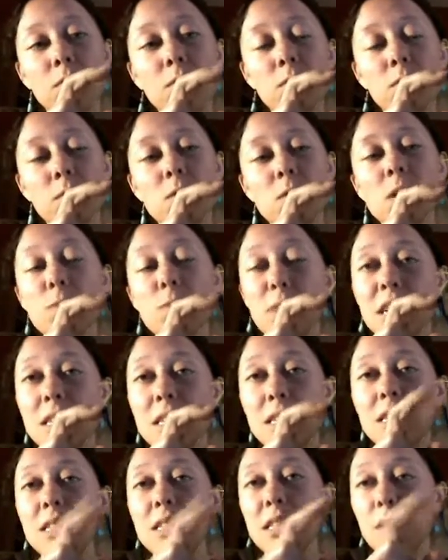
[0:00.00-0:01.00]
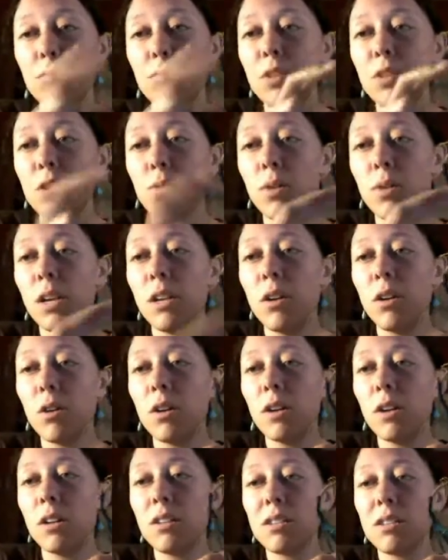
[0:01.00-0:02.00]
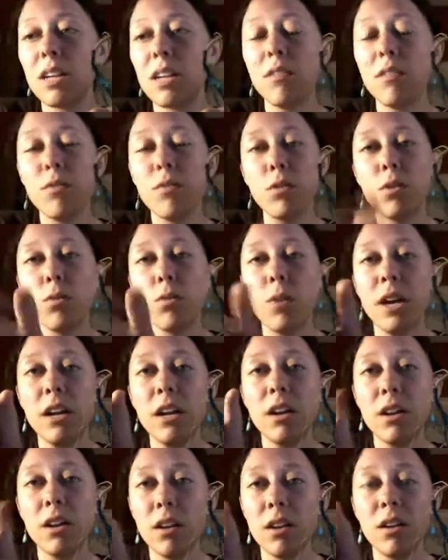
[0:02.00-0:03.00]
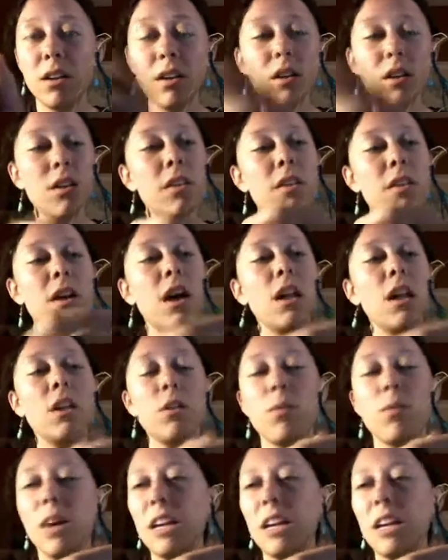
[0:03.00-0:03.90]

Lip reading: spaces in between your telephone wire, the colored wires.